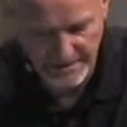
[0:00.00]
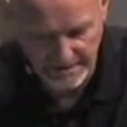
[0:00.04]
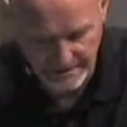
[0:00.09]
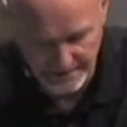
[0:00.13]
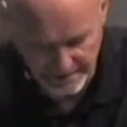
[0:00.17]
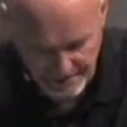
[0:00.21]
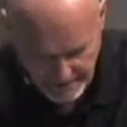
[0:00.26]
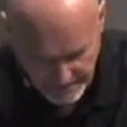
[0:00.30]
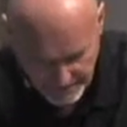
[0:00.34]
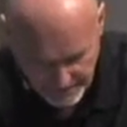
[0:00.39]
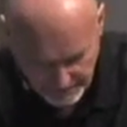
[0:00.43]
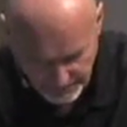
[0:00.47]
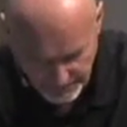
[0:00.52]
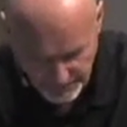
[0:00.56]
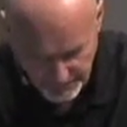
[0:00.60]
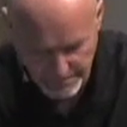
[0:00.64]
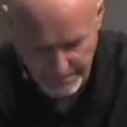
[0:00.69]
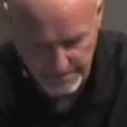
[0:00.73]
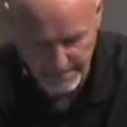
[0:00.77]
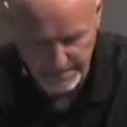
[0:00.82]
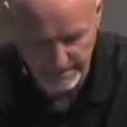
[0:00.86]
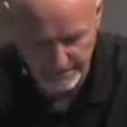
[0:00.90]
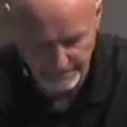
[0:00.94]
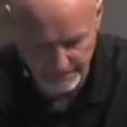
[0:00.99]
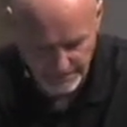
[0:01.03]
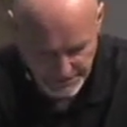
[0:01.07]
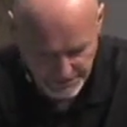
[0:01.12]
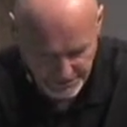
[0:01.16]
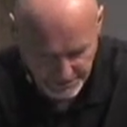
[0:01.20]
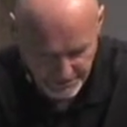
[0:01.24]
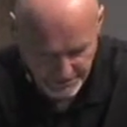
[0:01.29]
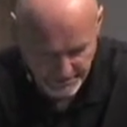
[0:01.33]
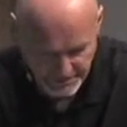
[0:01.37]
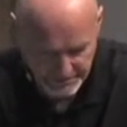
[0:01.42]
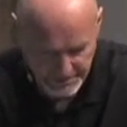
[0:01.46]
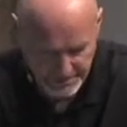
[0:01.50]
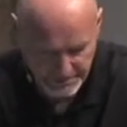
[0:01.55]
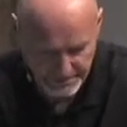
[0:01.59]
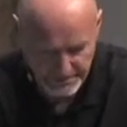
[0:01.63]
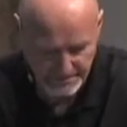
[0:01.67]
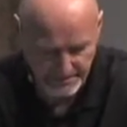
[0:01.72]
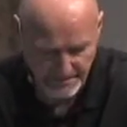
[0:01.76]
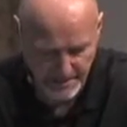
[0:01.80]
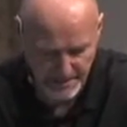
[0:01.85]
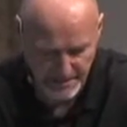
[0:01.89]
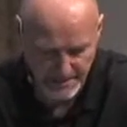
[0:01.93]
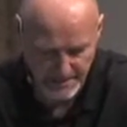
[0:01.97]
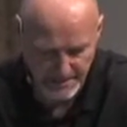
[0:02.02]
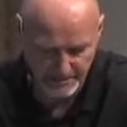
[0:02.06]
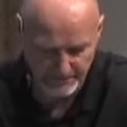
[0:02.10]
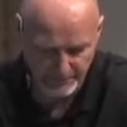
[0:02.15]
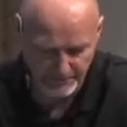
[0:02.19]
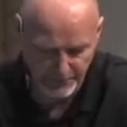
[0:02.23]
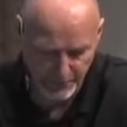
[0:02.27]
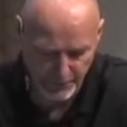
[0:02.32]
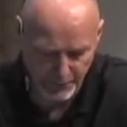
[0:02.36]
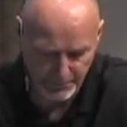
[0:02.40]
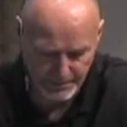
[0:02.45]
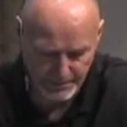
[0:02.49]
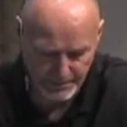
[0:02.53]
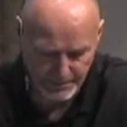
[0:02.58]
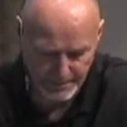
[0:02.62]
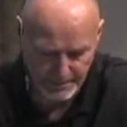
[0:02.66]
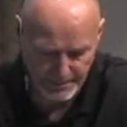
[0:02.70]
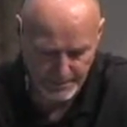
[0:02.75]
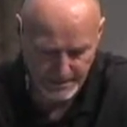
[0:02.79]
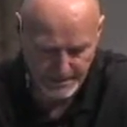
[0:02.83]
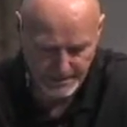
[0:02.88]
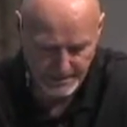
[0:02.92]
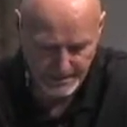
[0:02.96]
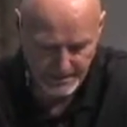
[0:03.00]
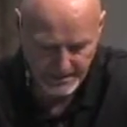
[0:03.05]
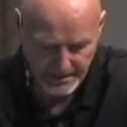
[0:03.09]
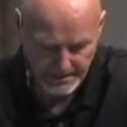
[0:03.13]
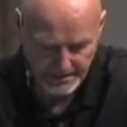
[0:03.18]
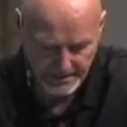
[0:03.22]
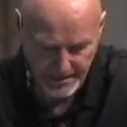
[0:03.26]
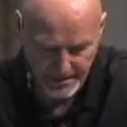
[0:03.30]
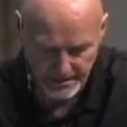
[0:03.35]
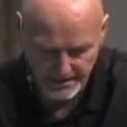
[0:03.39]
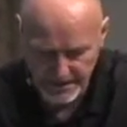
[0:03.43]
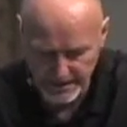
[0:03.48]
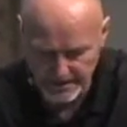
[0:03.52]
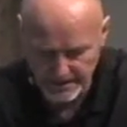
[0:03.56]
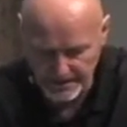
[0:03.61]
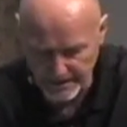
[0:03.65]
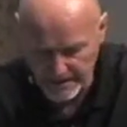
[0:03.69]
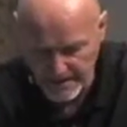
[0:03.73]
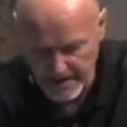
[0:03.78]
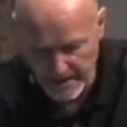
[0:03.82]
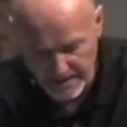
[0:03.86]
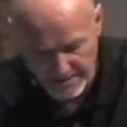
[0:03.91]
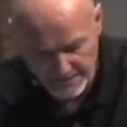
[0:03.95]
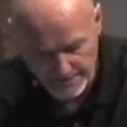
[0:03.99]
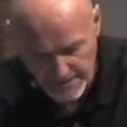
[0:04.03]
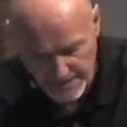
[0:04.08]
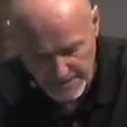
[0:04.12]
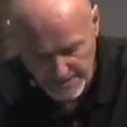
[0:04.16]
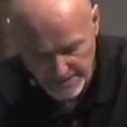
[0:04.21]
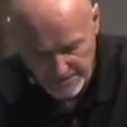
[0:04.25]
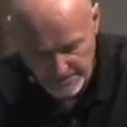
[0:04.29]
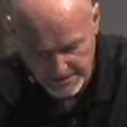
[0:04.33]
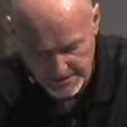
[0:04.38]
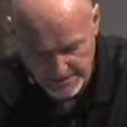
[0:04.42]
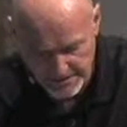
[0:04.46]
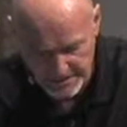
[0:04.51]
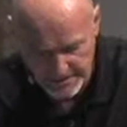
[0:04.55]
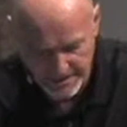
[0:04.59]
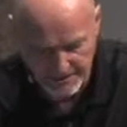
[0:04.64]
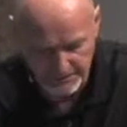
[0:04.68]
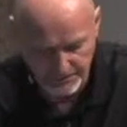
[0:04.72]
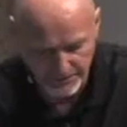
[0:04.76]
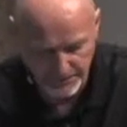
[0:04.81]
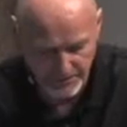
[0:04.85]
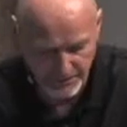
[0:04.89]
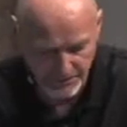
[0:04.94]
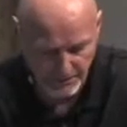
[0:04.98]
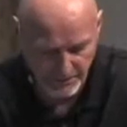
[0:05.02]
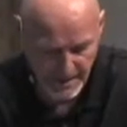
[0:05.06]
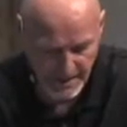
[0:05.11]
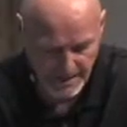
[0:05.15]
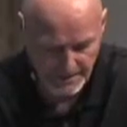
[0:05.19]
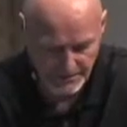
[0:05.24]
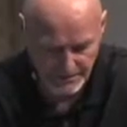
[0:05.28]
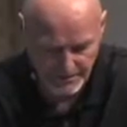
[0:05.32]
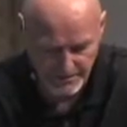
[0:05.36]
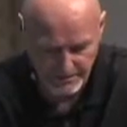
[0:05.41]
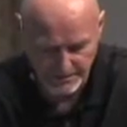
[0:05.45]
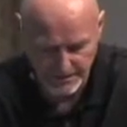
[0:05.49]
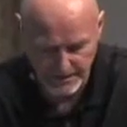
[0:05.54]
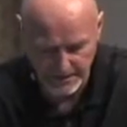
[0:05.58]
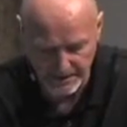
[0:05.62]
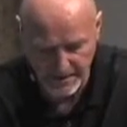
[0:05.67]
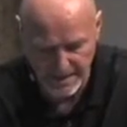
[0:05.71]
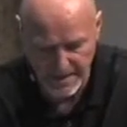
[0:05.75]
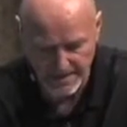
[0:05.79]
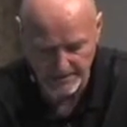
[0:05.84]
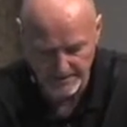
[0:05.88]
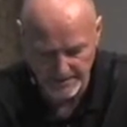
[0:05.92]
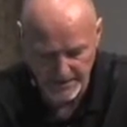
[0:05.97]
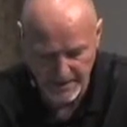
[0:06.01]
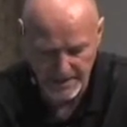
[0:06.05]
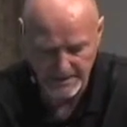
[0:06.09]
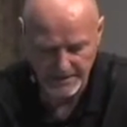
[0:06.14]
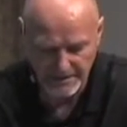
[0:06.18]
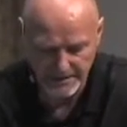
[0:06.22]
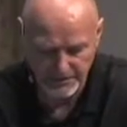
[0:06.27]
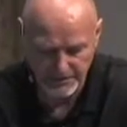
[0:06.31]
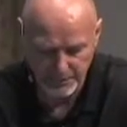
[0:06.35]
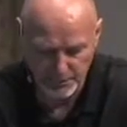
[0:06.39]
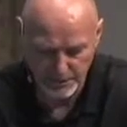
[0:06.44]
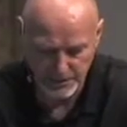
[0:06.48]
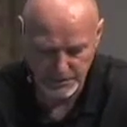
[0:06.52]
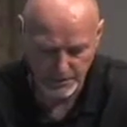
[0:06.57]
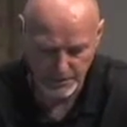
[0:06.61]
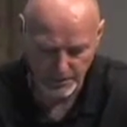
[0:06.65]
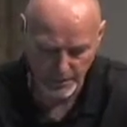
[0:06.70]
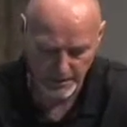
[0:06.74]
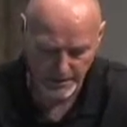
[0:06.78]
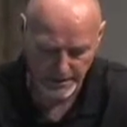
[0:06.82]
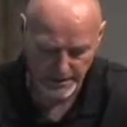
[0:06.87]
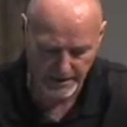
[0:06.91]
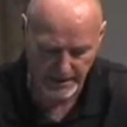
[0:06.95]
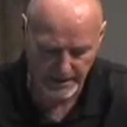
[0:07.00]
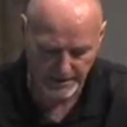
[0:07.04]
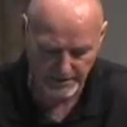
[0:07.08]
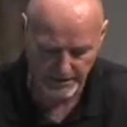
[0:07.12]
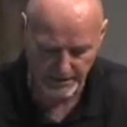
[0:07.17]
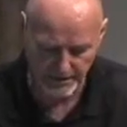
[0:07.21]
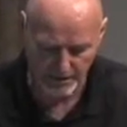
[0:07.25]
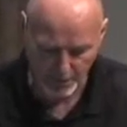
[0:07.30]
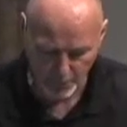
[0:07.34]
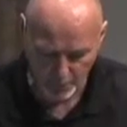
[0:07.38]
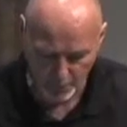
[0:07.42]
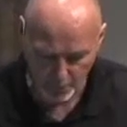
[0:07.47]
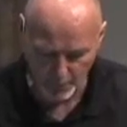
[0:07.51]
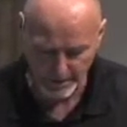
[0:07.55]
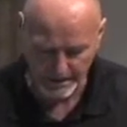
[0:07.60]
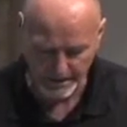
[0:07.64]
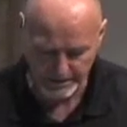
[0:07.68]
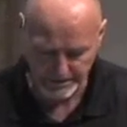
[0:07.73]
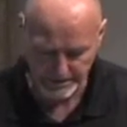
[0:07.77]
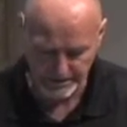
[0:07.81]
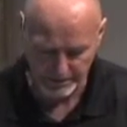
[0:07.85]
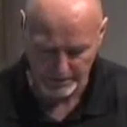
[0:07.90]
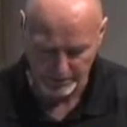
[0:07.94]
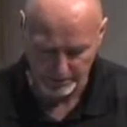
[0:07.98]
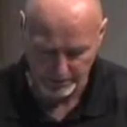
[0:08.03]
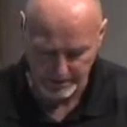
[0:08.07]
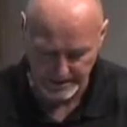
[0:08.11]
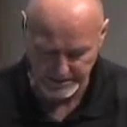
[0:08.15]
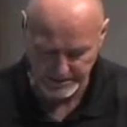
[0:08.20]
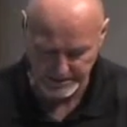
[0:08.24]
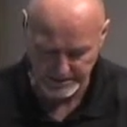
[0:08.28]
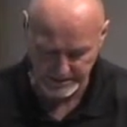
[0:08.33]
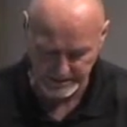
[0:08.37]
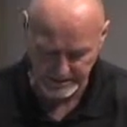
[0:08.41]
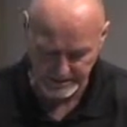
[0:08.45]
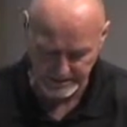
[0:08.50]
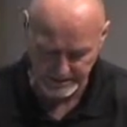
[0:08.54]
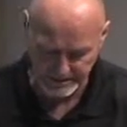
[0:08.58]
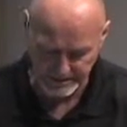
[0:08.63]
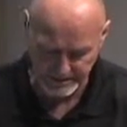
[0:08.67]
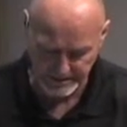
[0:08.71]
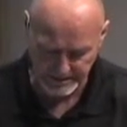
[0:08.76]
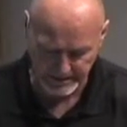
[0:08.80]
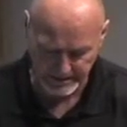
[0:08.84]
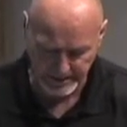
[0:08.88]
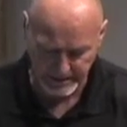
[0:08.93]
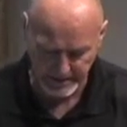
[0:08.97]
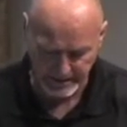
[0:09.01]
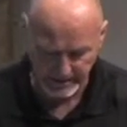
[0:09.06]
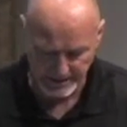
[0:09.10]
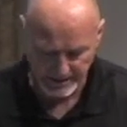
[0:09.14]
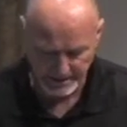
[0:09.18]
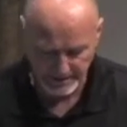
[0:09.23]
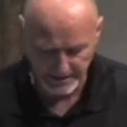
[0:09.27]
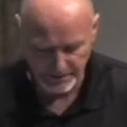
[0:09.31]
and comfort of the Scriptures, might have hope. Now may the God of patience and comfort grant you to be like minded towards one another according to Christ Jesus, that